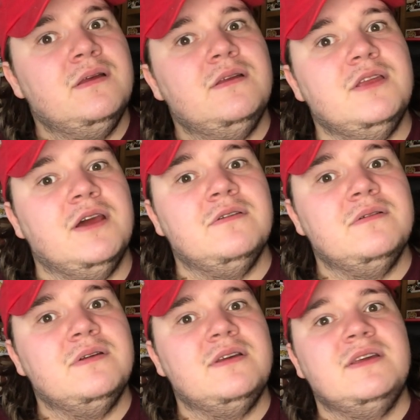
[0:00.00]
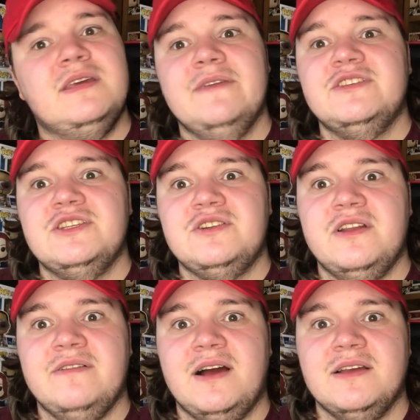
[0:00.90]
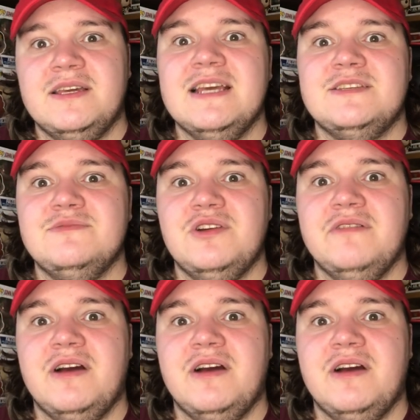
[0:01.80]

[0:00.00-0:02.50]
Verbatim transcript: you know, give us a Jolly Rancher, get us some Jolly